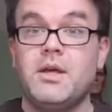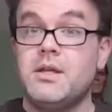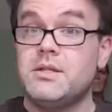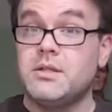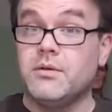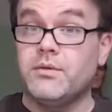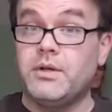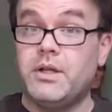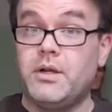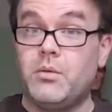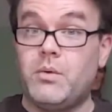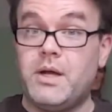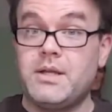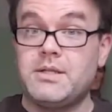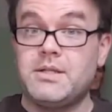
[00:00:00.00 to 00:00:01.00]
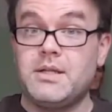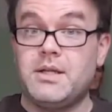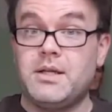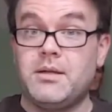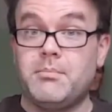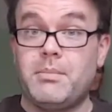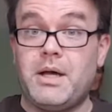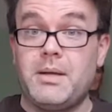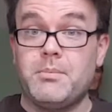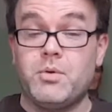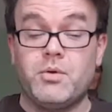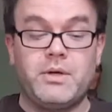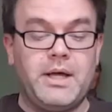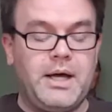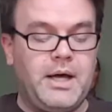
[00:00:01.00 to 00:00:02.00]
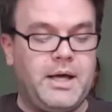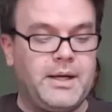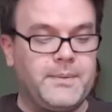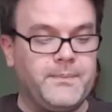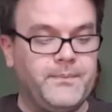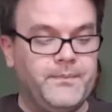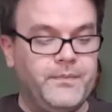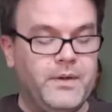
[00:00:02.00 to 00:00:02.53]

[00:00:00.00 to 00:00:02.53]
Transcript: silver needle white tea and Bai Mu Dan,